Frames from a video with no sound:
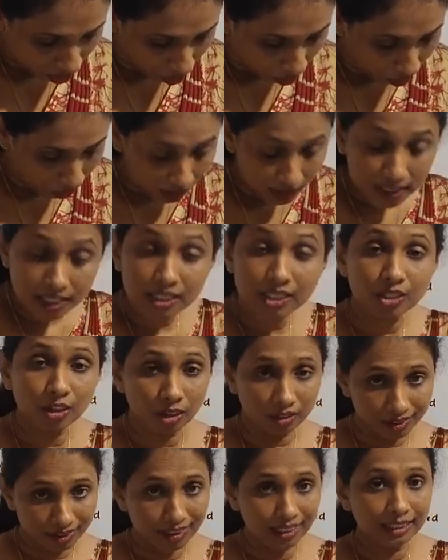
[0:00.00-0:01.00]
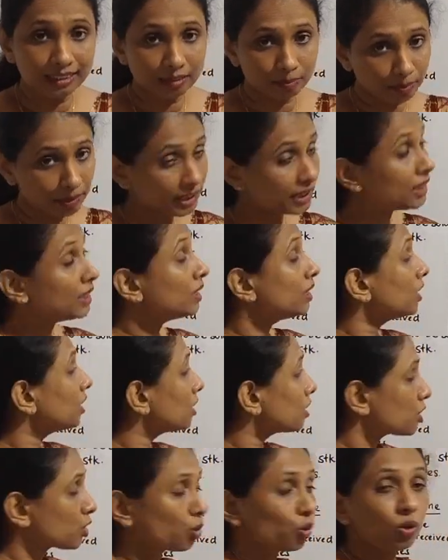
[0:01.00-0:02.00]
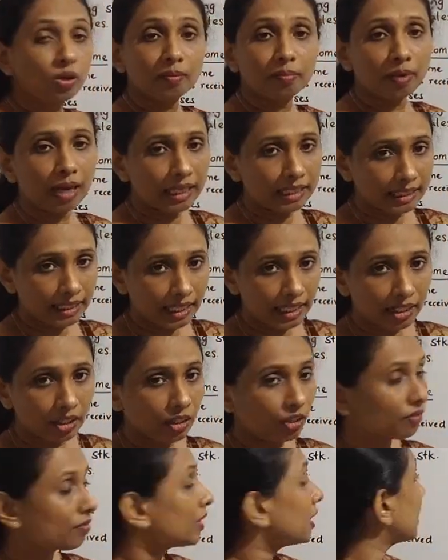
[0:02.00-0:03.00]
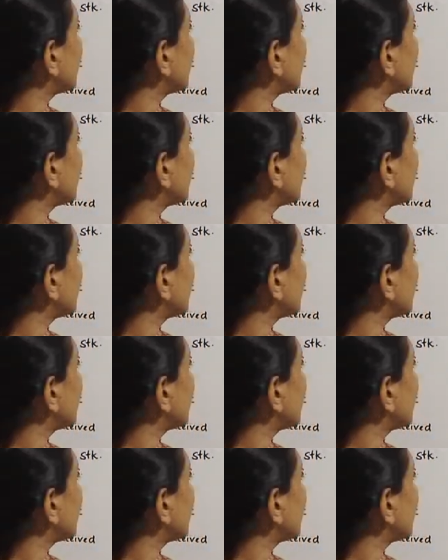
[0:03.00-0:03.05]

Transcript: all the stocks has been sold by the end of